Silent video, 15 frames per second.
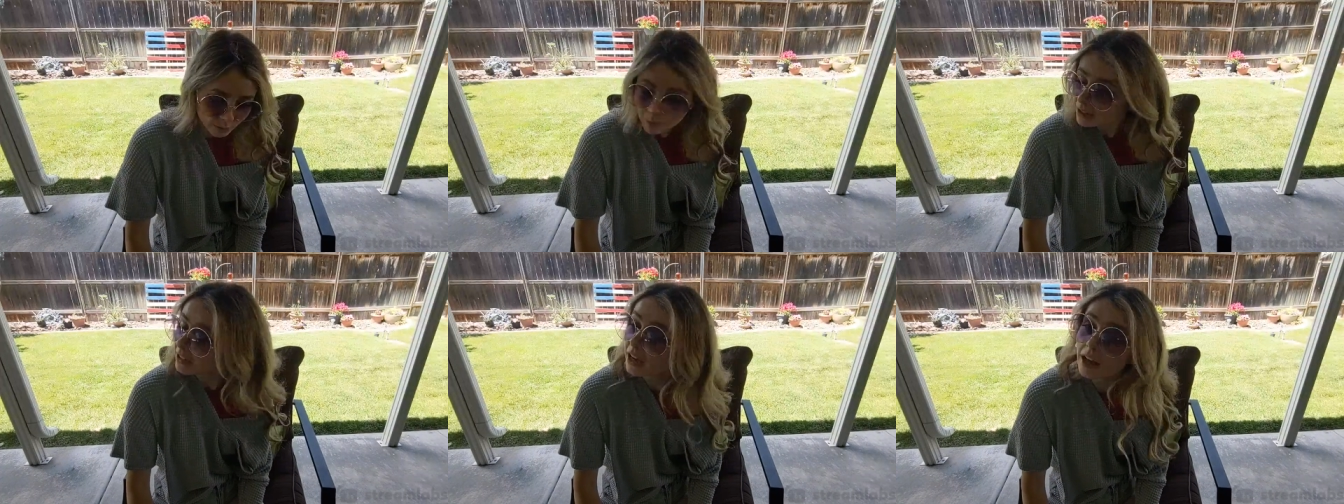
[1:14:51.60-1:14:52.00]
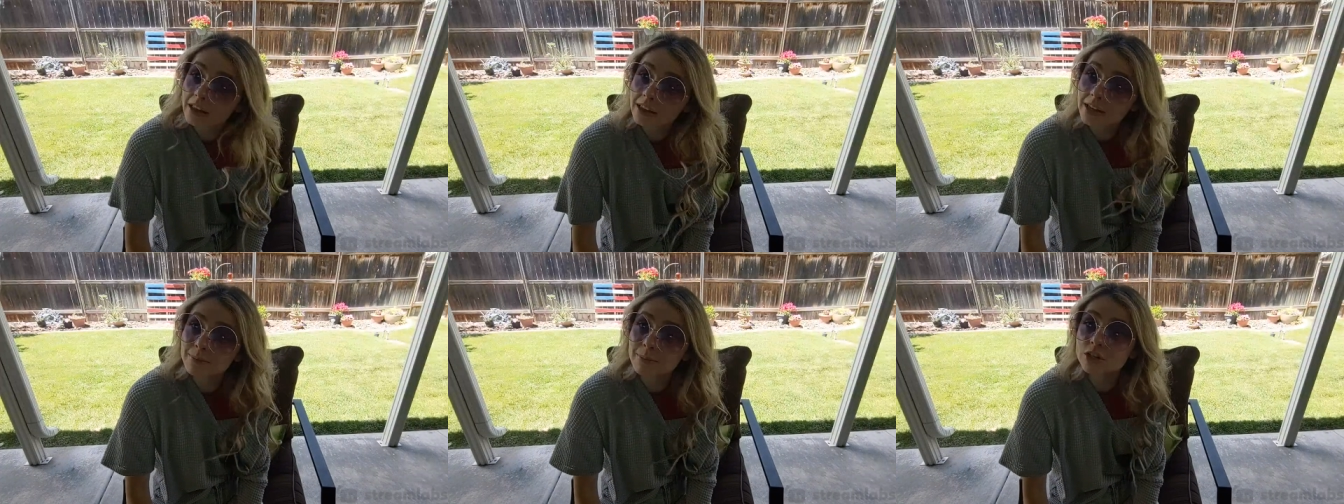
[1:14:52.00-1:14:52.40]
You want to
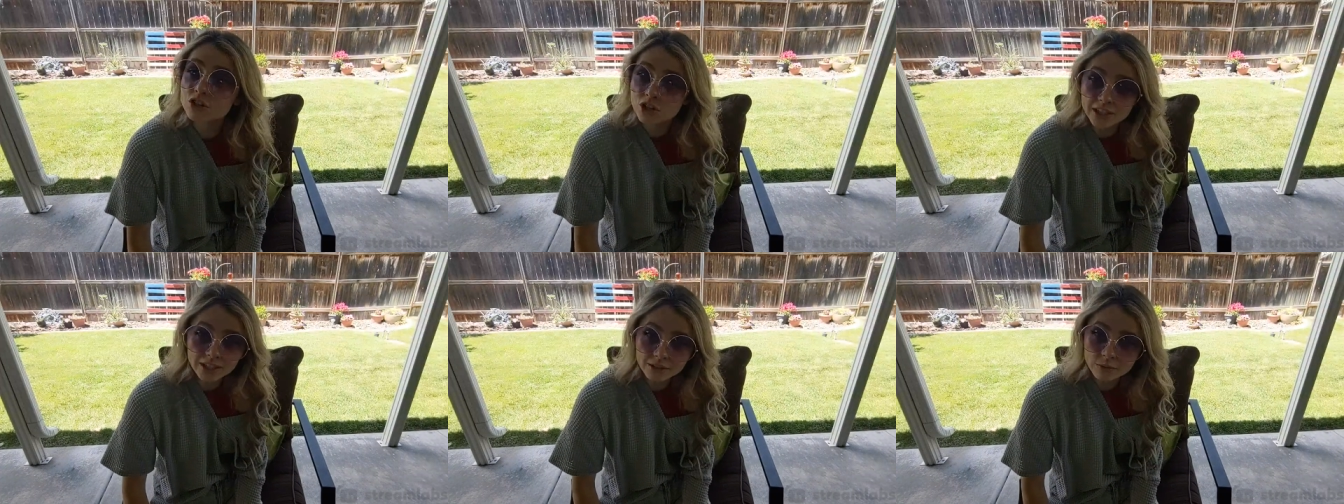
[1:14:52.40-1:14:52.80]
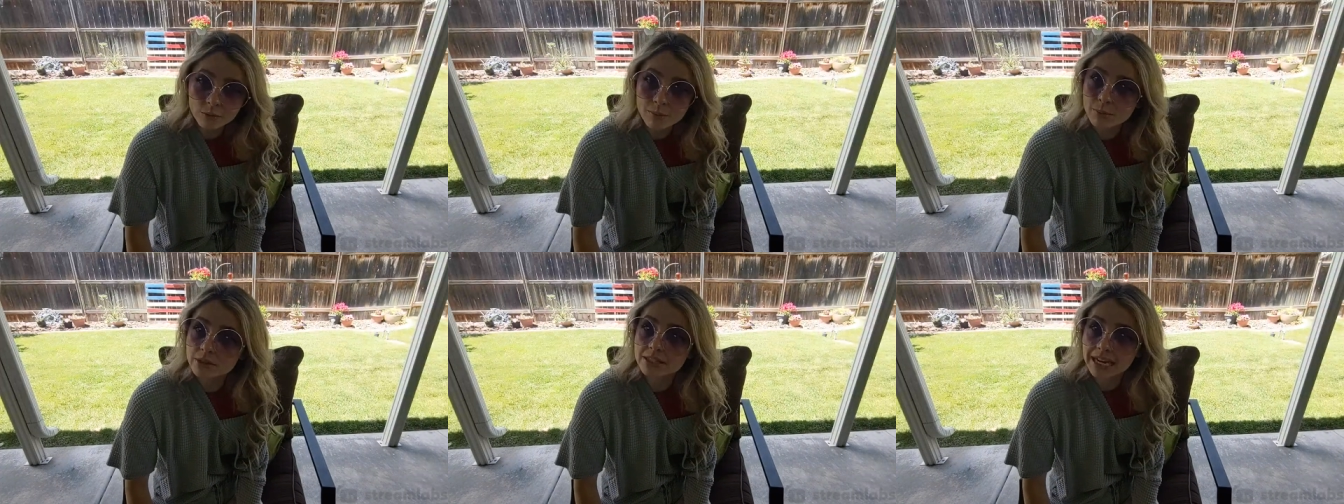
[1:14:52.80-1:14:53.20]
call him a she
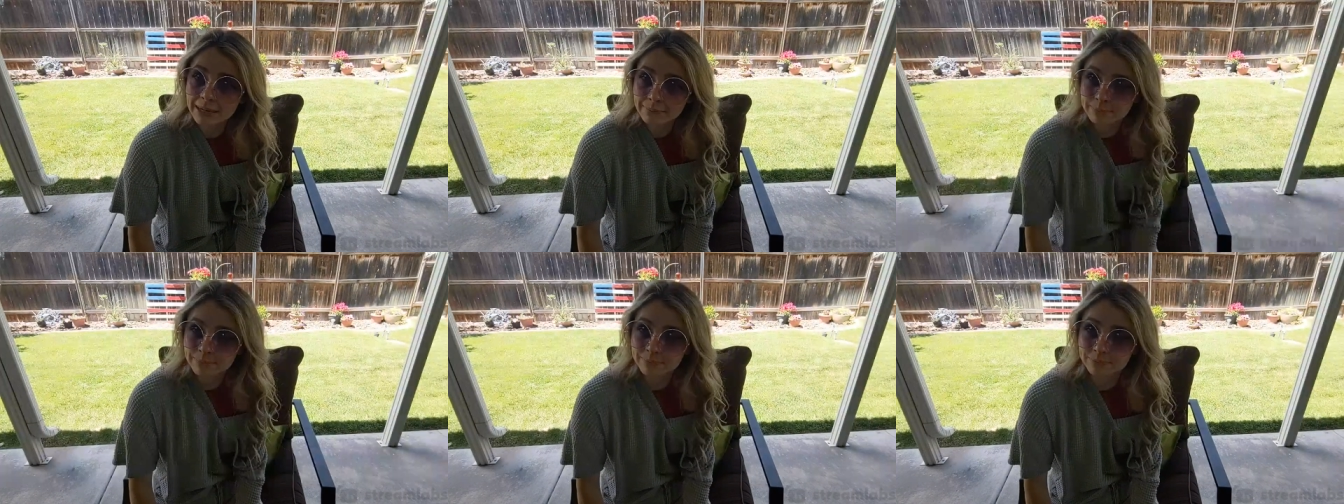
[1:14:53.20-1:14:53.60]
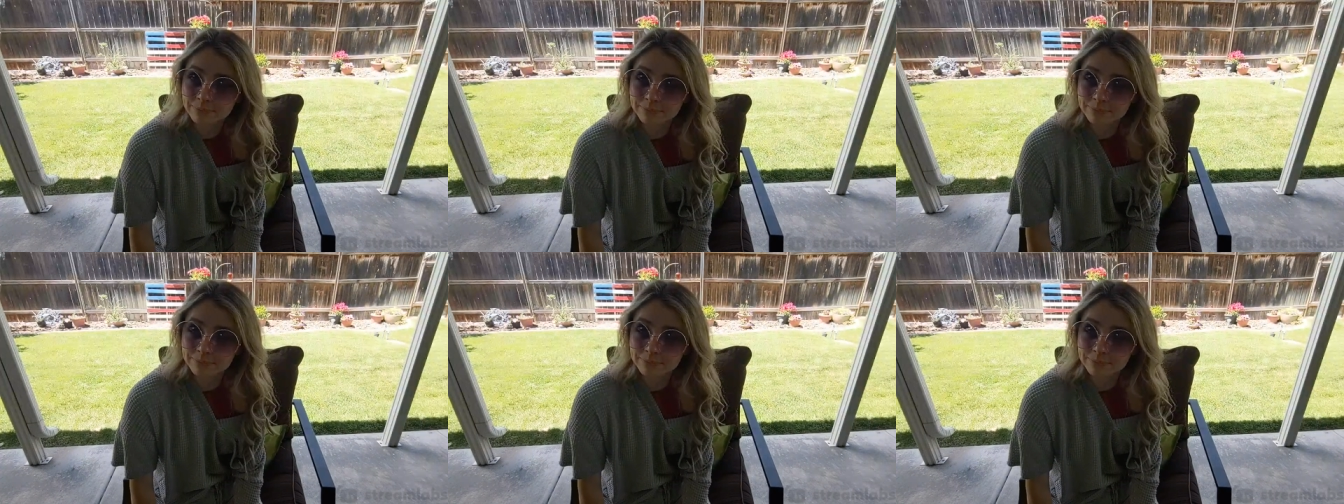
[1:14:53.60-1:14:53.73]
one more time?